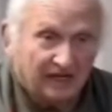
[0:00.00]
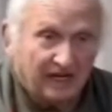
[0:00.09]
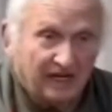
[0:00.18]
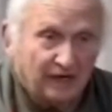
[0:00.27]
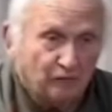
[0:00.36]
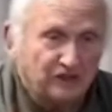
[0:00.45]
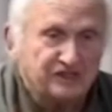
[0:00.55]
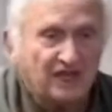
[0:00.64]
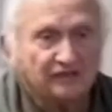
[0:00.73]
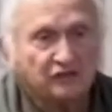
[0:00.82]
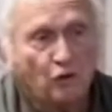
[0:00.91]
and runs
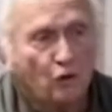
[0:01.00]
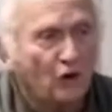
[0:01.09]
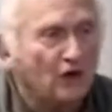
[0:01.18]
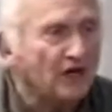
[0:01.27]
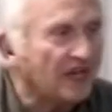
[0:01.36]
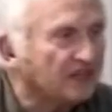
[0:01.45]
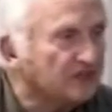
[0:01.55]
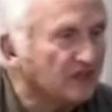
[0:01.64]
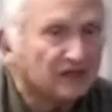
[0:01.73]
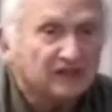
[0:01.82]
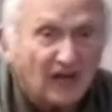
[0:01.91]
out of corn at
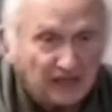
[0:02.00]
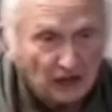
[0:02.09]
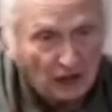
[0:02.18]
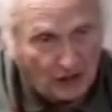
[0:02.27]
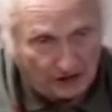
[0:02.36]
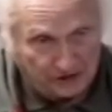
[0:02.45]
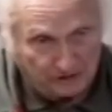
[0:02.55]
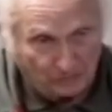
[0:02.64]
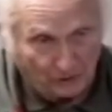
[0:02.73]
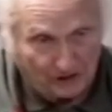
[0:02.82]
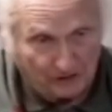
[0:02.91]
nine o'clock in the
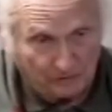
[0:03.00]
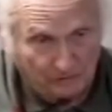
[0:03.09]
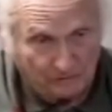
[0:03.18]
morning,